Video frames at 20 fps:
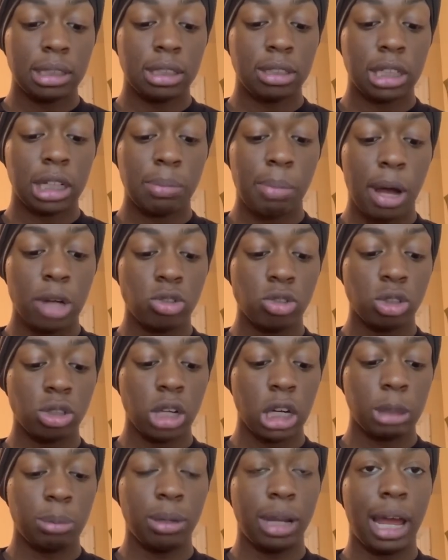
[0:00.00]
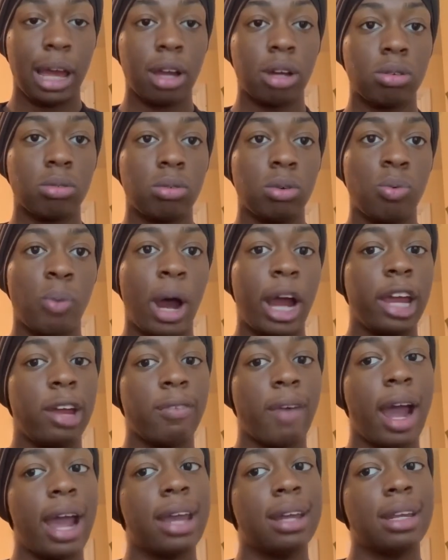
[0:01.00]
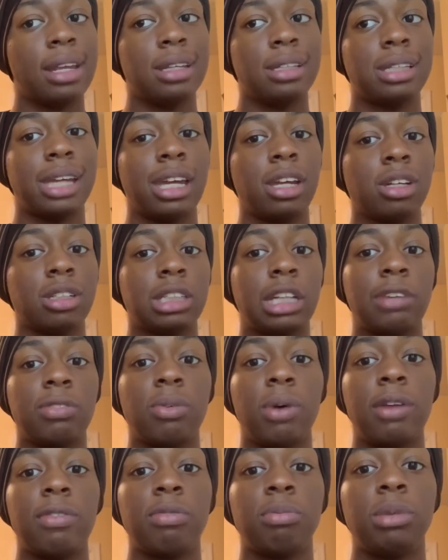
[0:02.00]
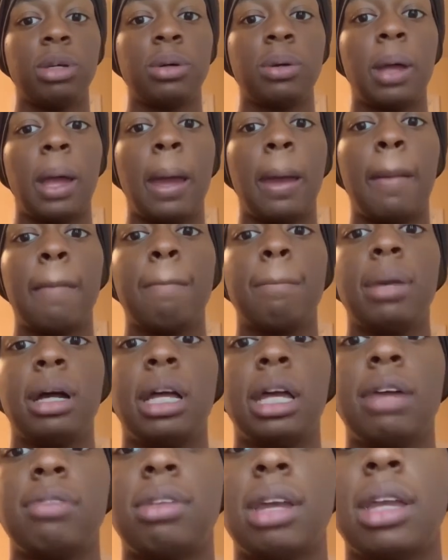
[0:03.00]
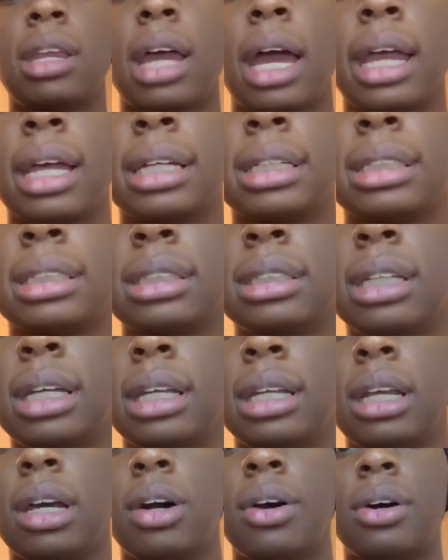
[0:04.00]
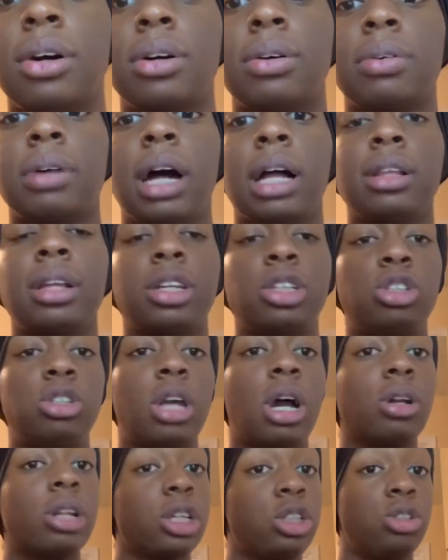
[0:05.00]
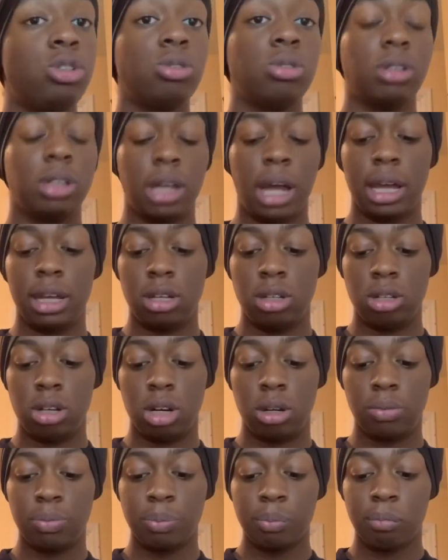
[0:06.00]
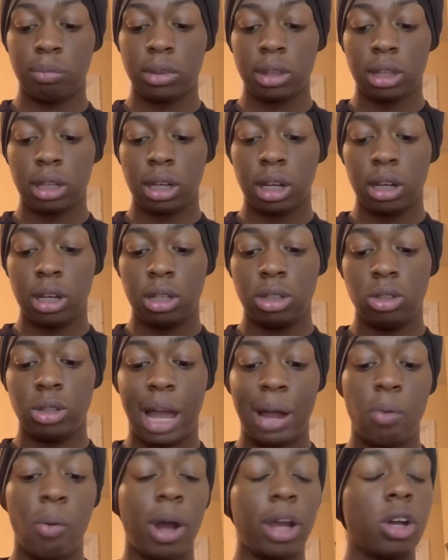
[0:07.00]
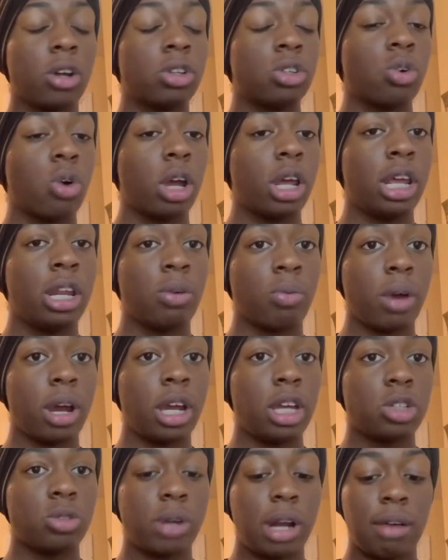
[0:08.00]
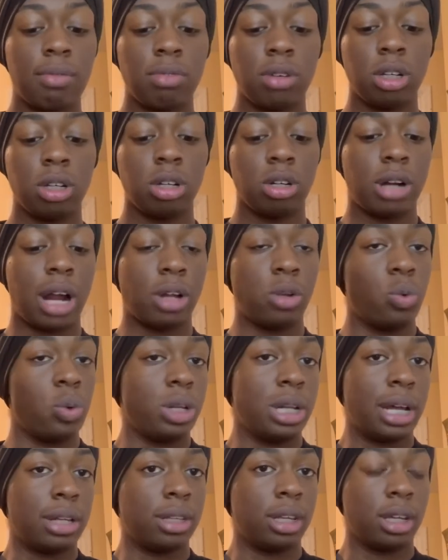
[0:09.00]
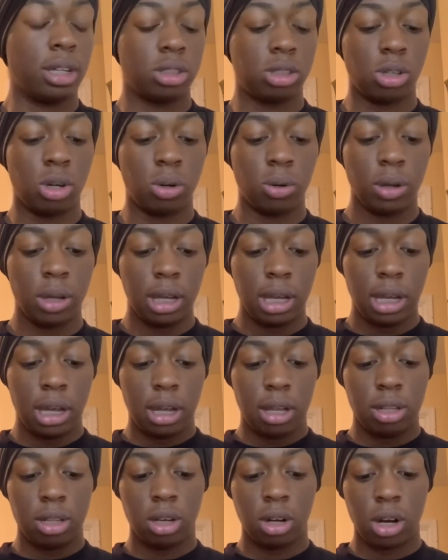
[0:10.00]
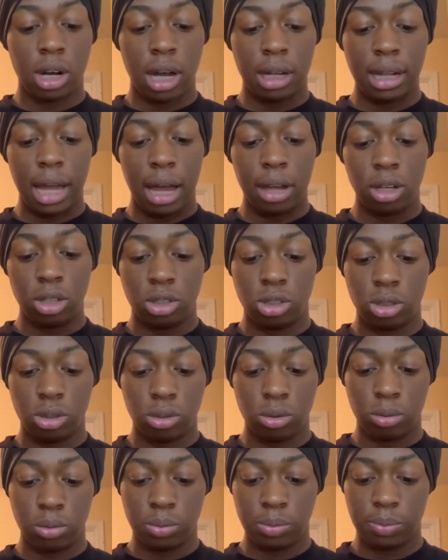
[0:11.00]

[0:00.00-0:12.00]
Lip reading: my drill sergeants be like, why are you writing, and take your stuff away from you. But if they nice, then they'll let you, like, you know, like while you're in the range, whatever, you're not doing nothing. So they're gonna allow you to